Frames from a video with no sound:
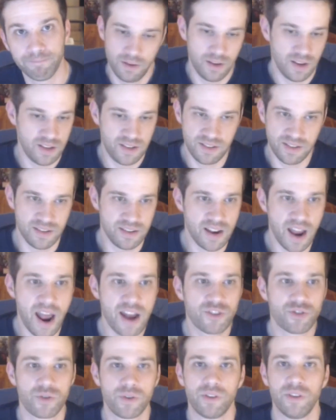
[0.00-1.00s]
It's
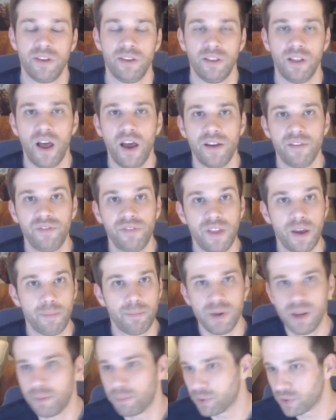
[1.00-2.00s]
natural in life that
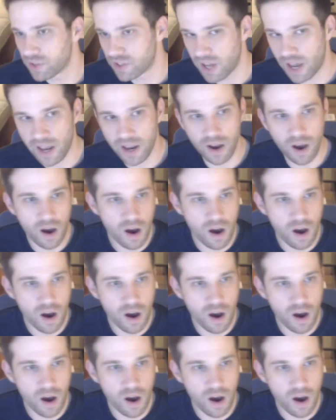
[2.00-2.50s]
people say,